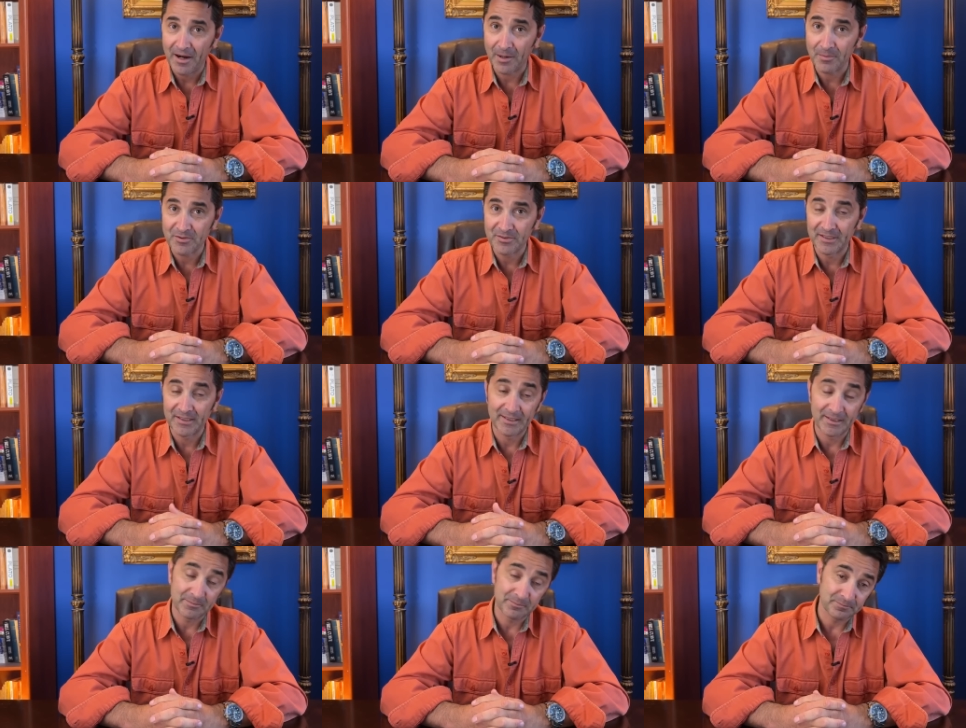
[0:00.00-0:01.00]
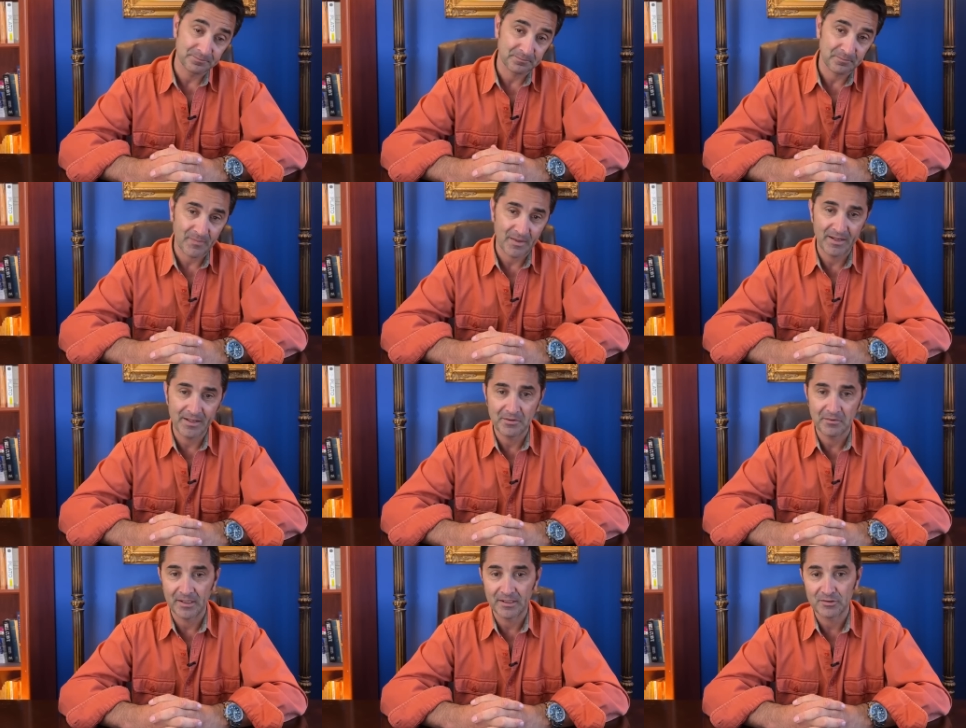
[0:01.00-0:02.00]
arms dealing.
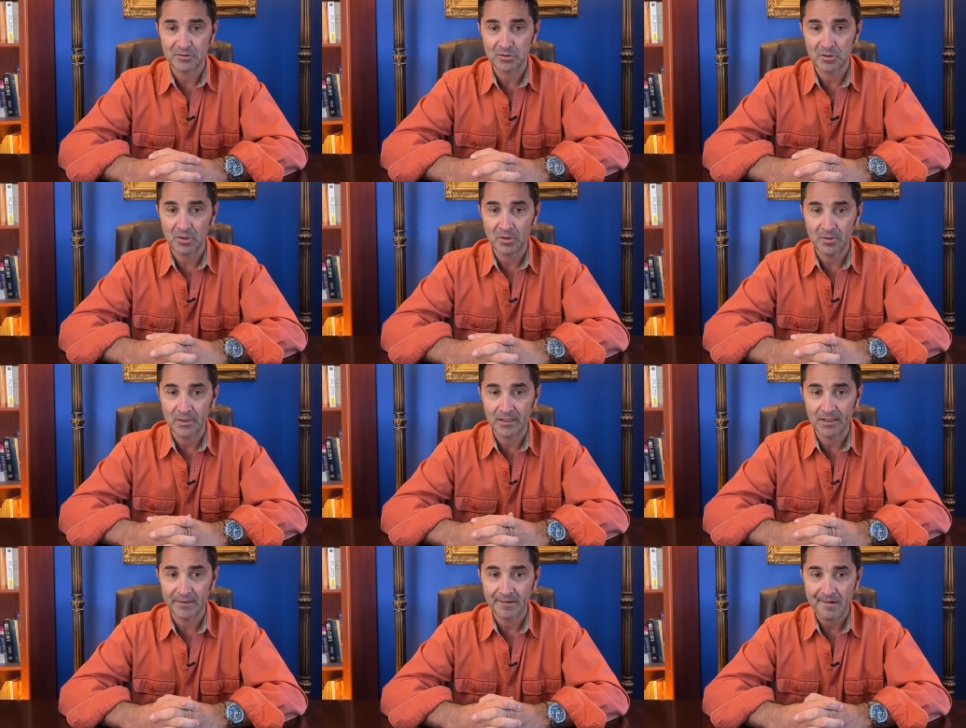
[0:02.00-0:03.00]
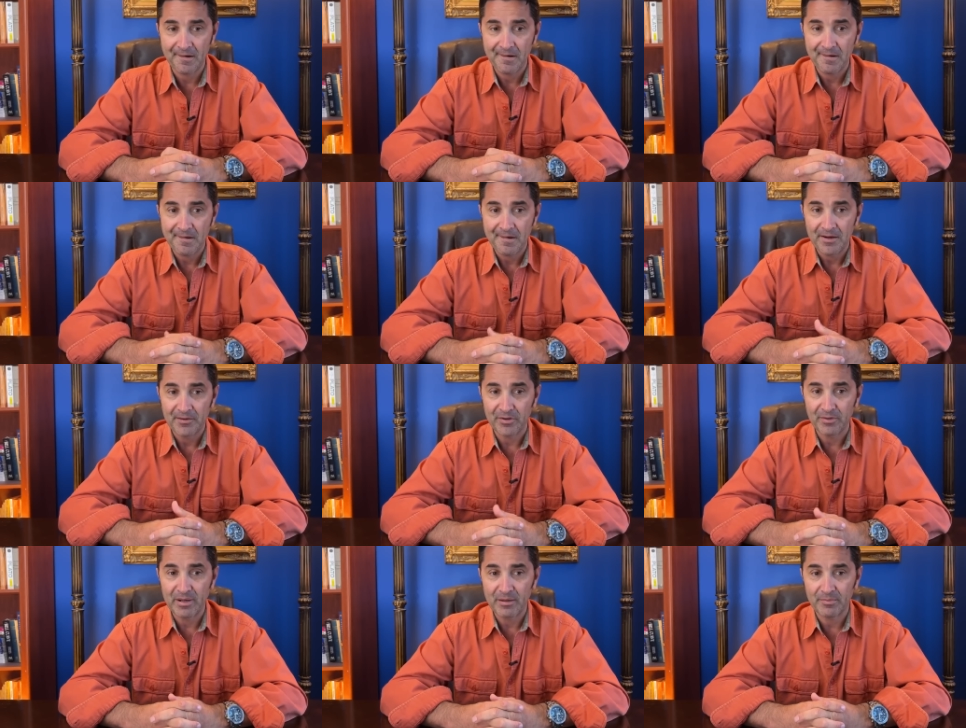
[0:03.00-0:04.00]
Anyway, so uh,
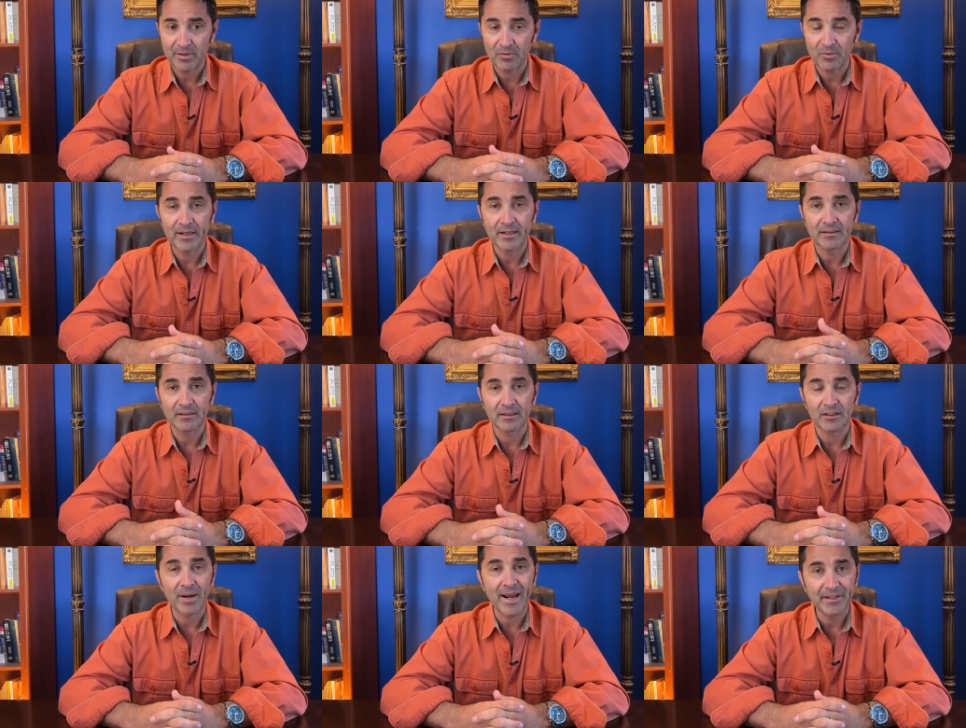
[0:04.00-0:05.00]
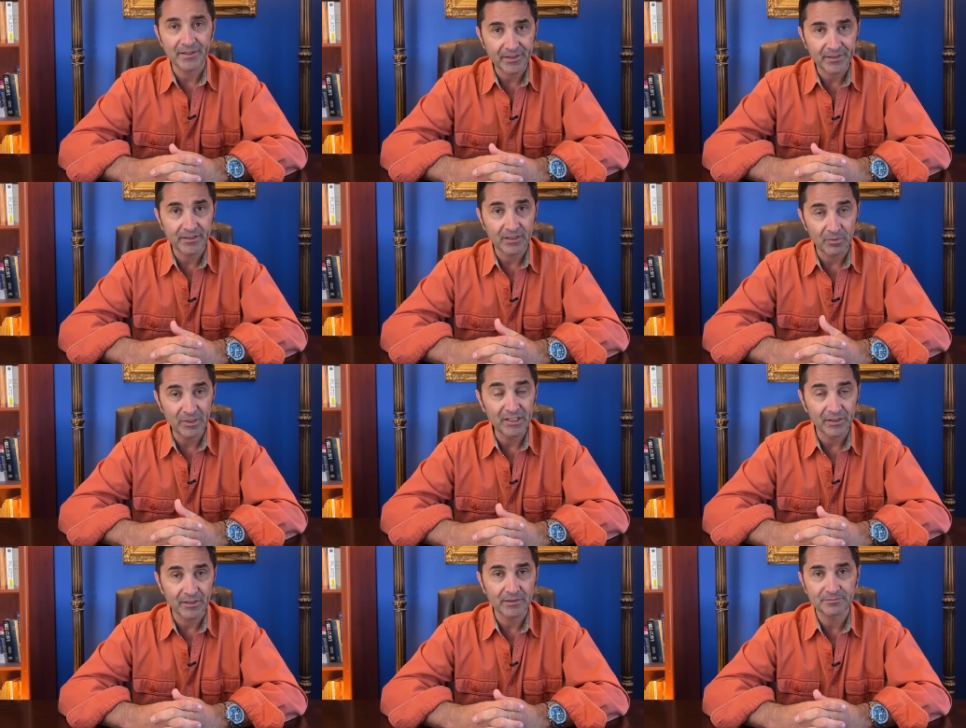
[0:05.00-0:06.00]
remember when Griner, the
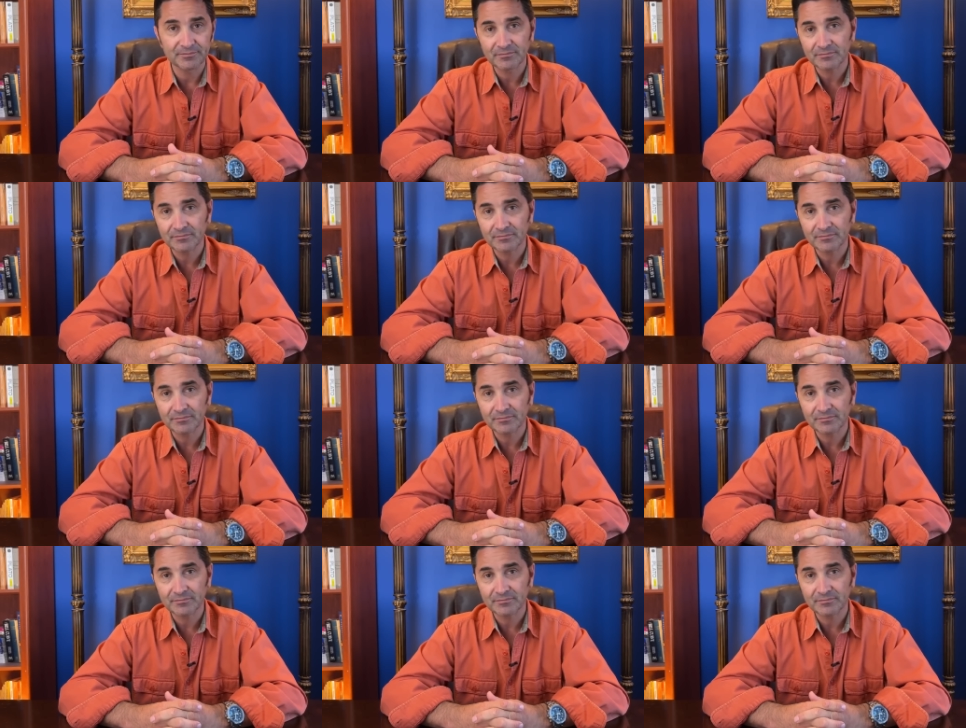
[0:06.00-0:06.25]
Greener,